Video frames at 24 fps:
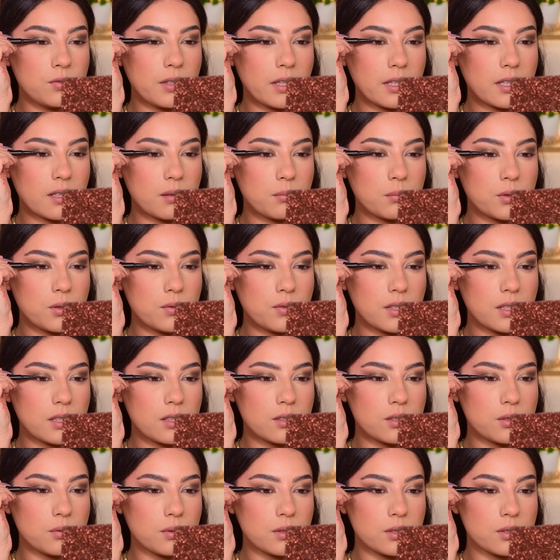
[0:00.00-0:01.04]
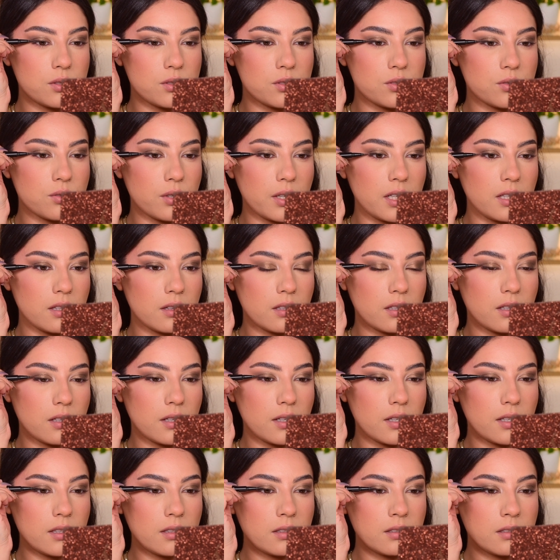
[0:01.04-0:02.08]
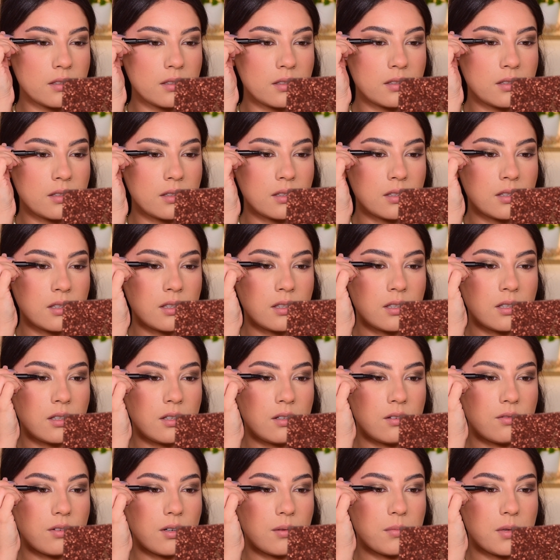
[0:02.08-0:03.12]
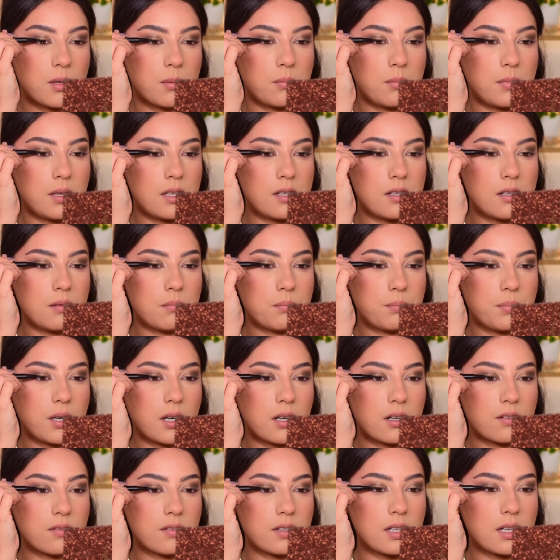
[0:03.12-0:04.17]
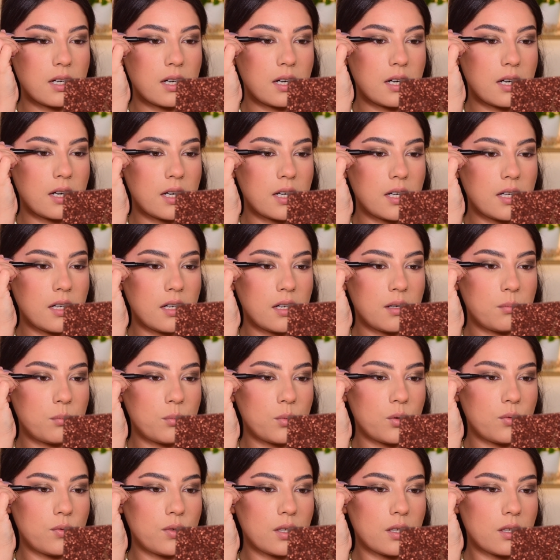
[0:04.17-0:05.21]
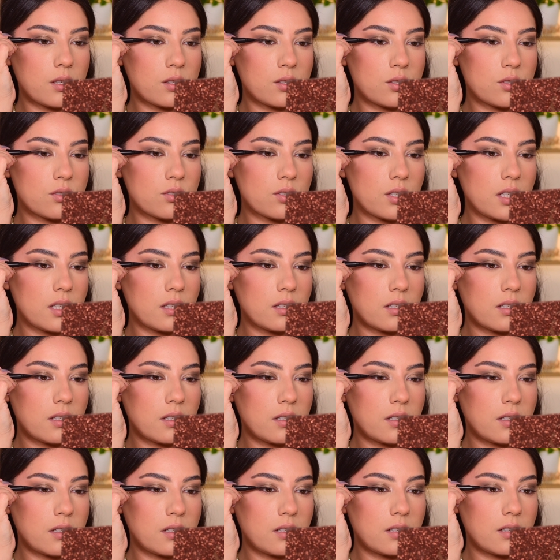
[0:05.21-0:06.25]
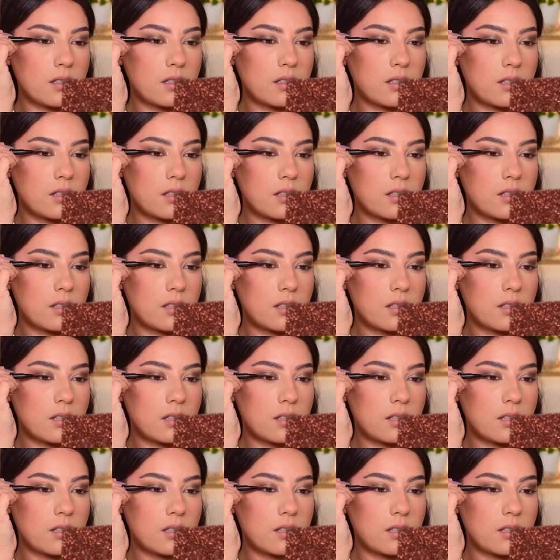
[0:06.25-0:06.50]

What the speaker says: like I'm moving into a straight line. From the mid part of the eye, I'm moving in a straight line